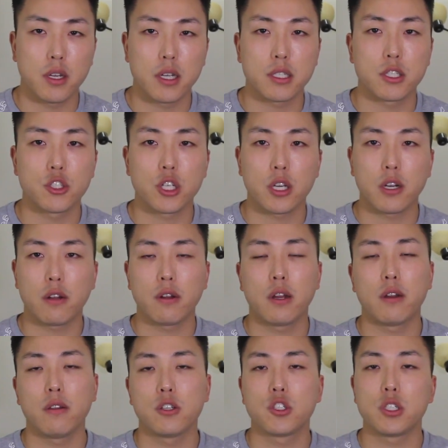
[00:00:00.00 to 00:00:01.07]
You guys can check it out at
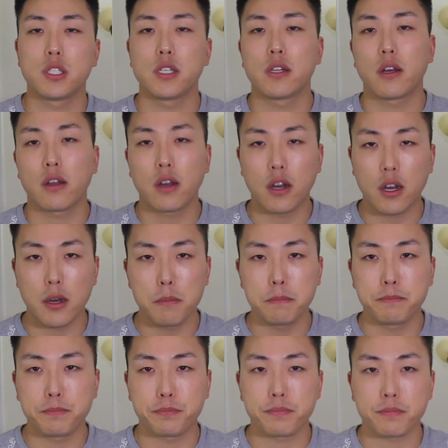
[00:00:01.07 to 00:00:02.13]
hairlicious.com.